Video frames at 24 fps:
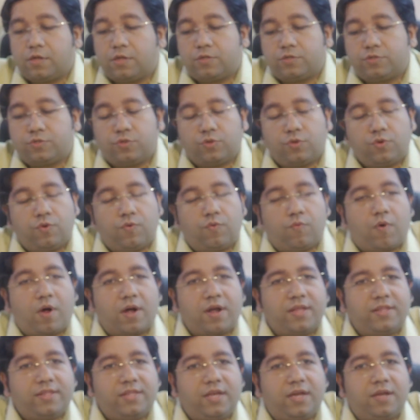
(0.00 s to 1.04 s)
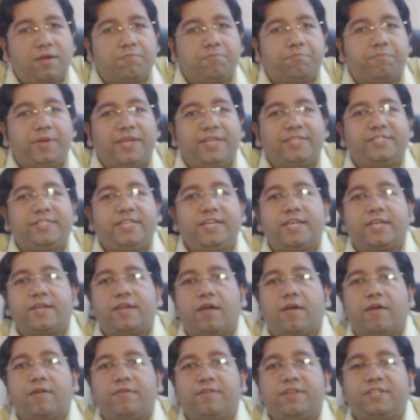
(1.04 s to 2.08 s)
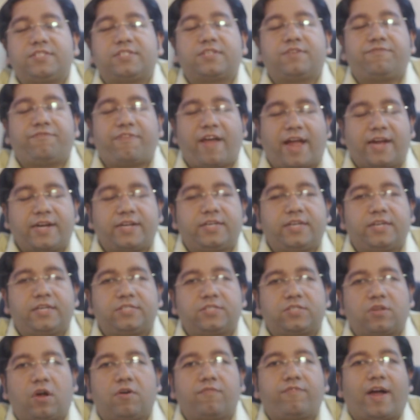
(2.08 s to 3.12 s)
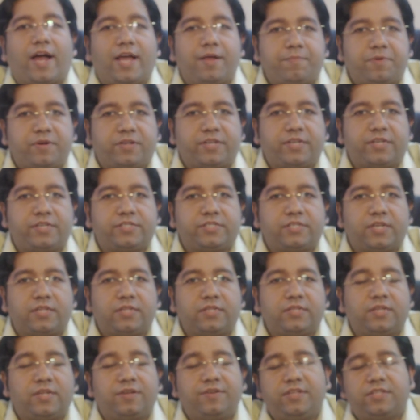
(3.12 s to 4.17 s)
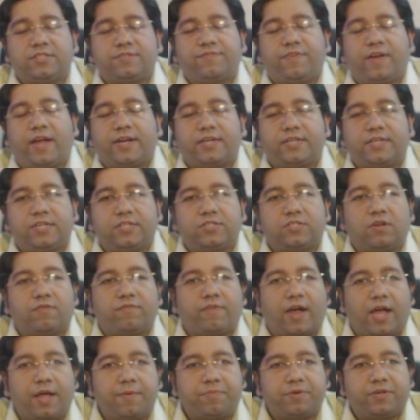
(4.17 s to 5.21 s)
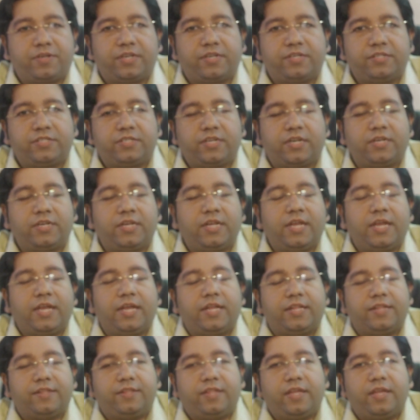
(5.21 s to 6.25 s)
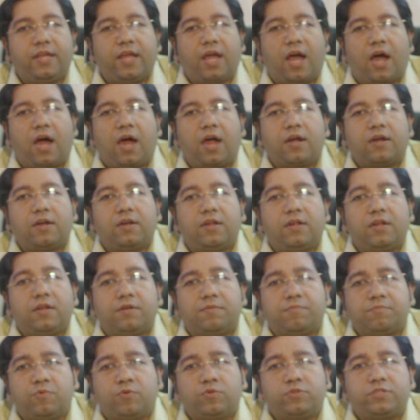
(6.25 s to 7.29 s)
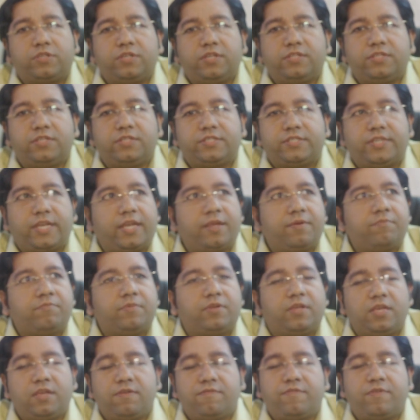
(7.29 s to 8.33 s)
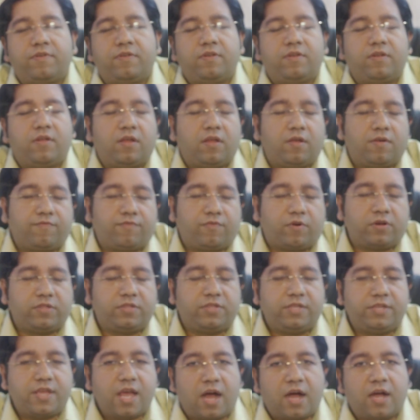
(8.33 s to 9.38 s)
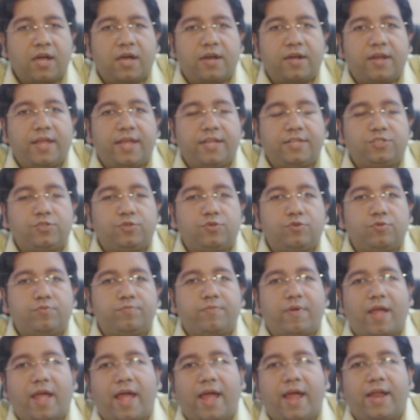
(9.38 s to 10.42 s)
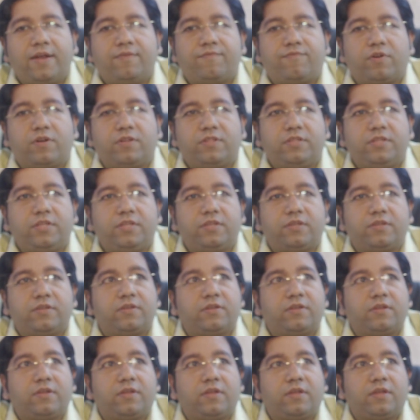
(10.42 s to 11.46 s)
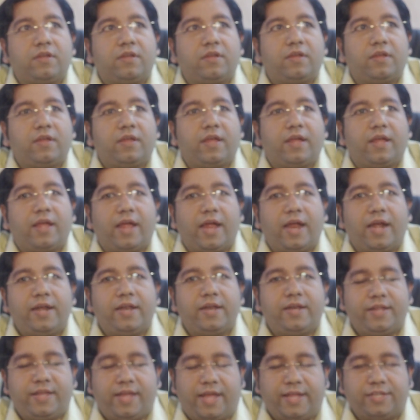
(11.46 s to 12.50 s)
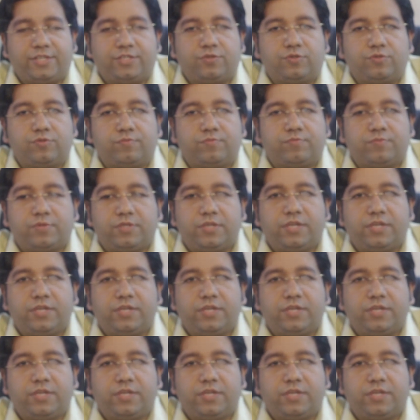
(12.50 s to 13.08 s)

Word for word: So what are the basic risk factors of hypertension? The risk factors of hypertension, they are mostly the same even for the younger age group and for the elderly age group.